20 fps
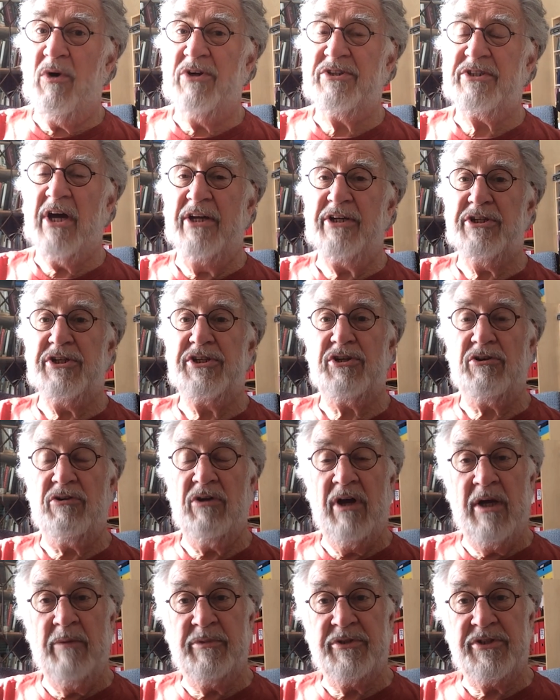what I
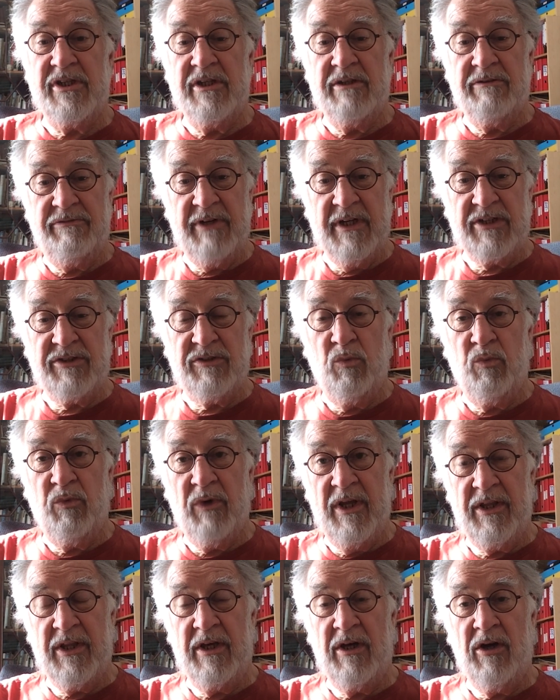describe as the effect of
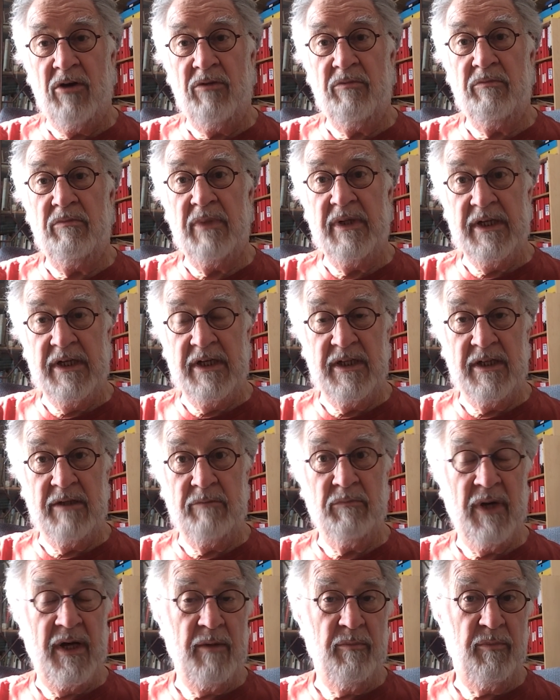weather on me
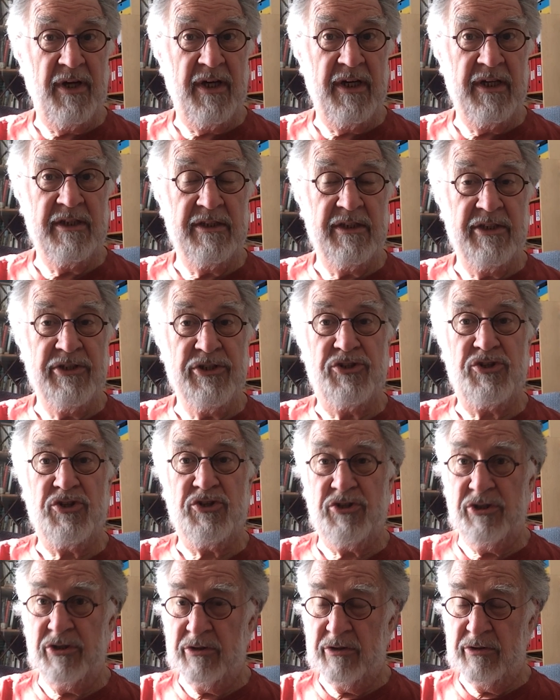and my pain is
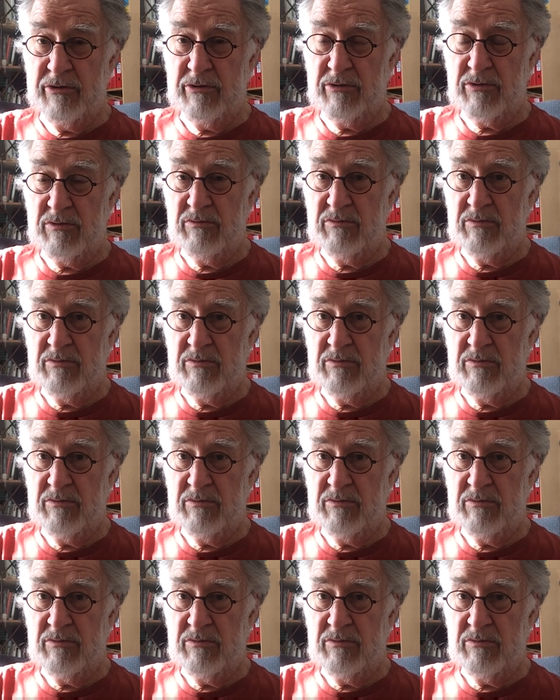true.